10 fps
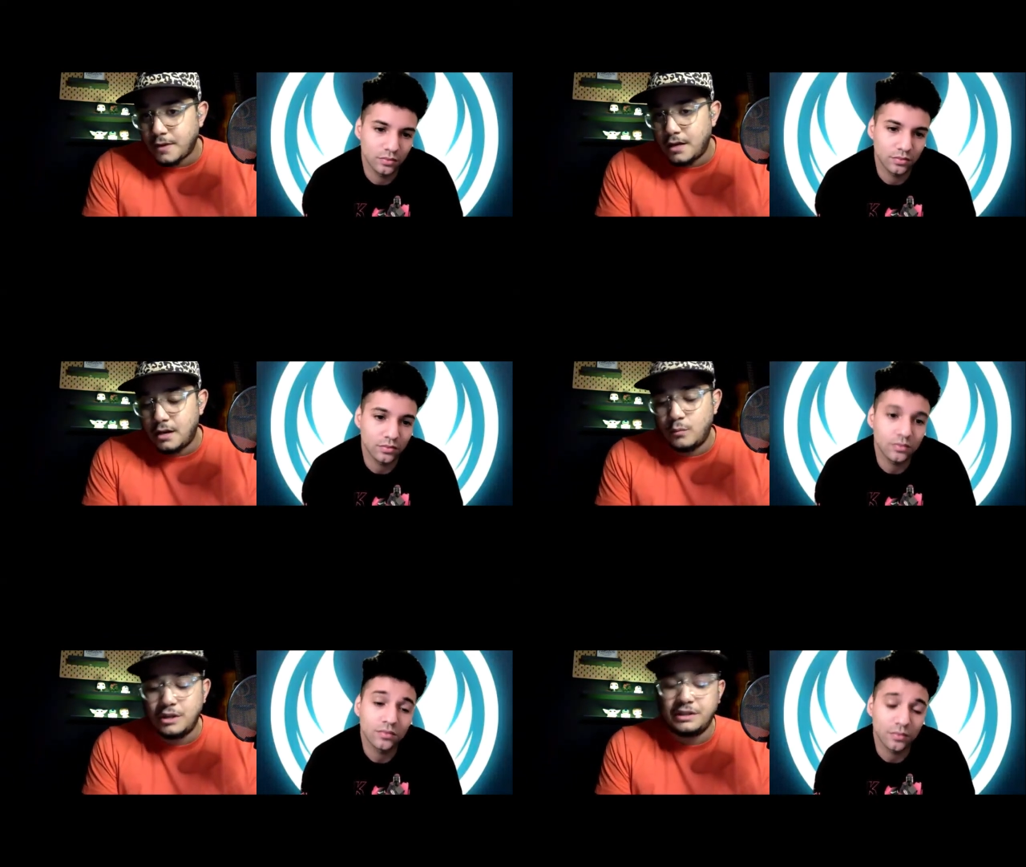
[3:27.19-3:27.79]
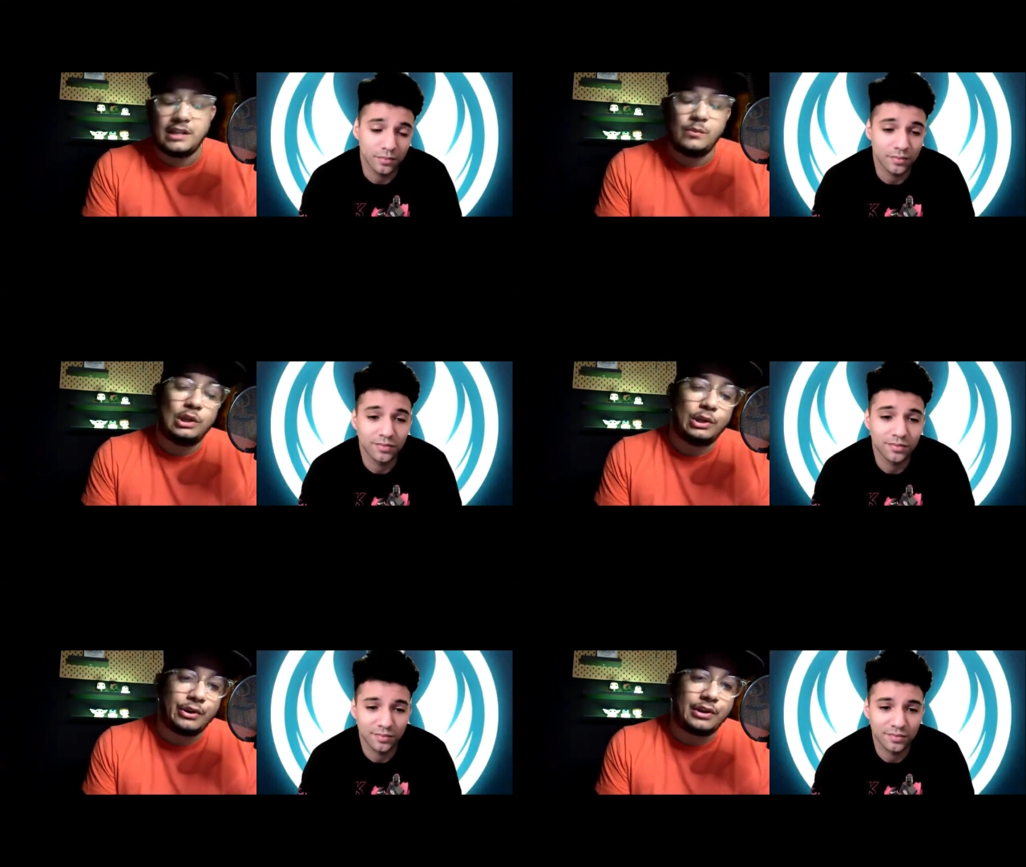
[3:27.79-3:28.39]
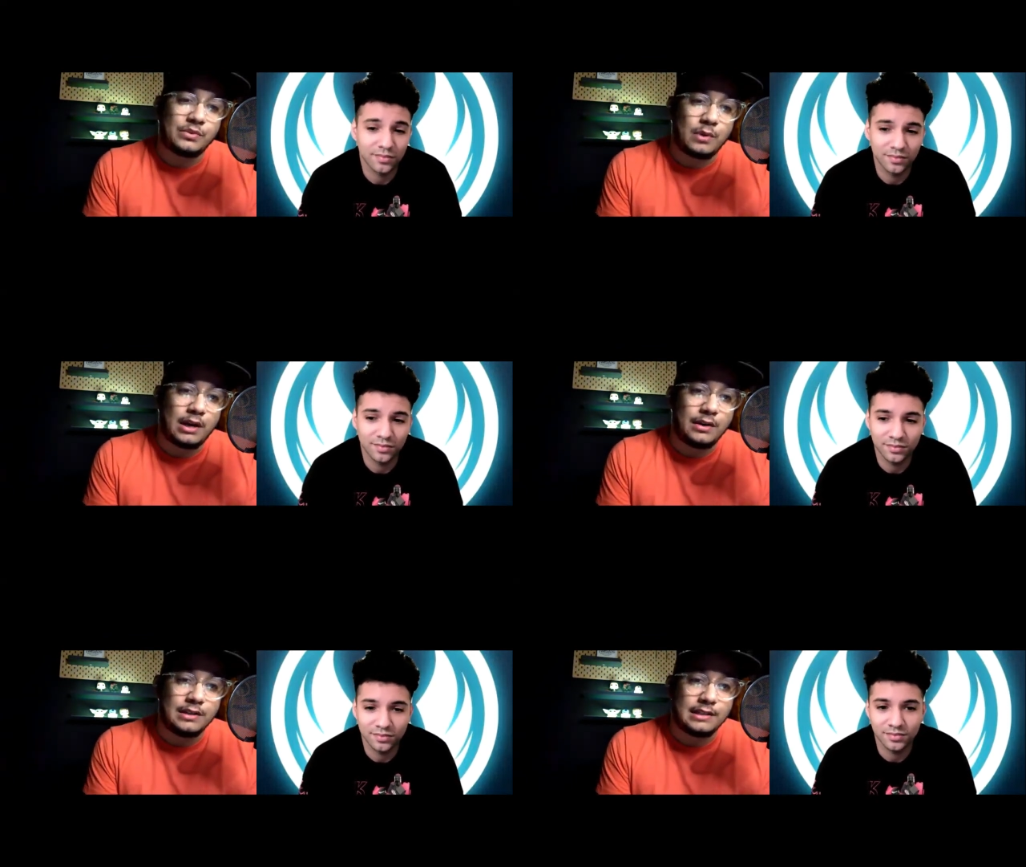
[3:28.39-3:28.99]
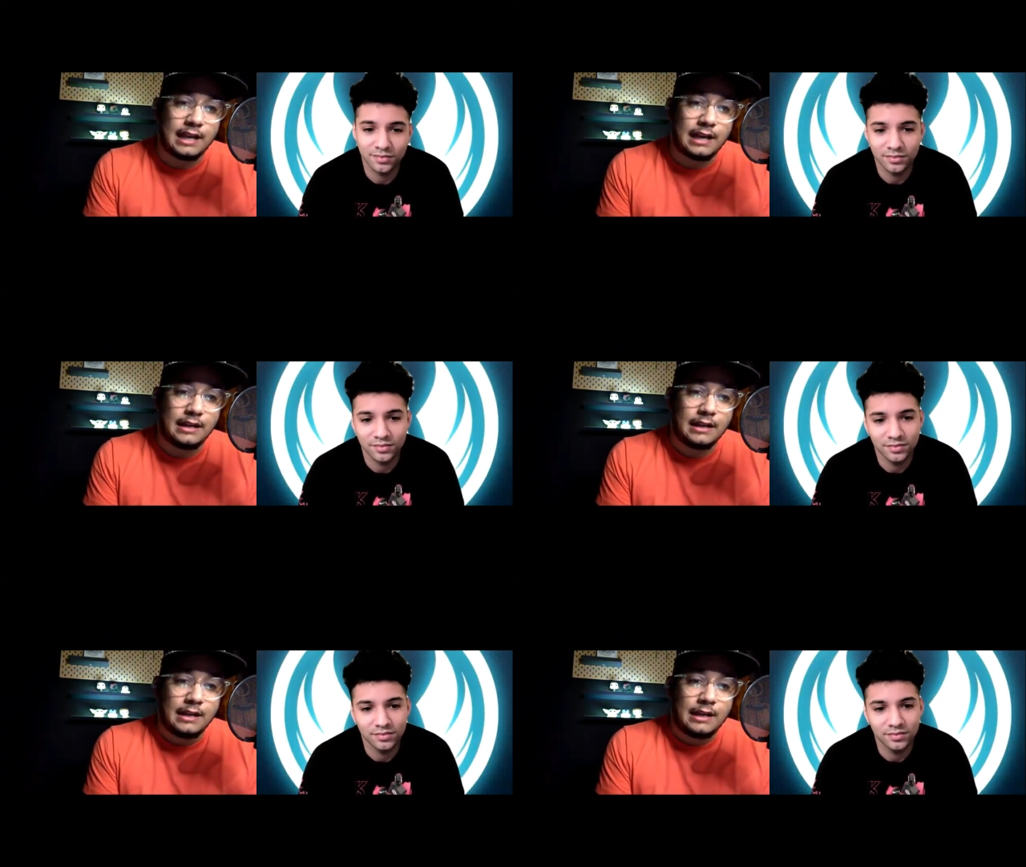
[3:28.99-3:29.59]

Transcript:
Speaker 1: Uh, one thing we learn as well is that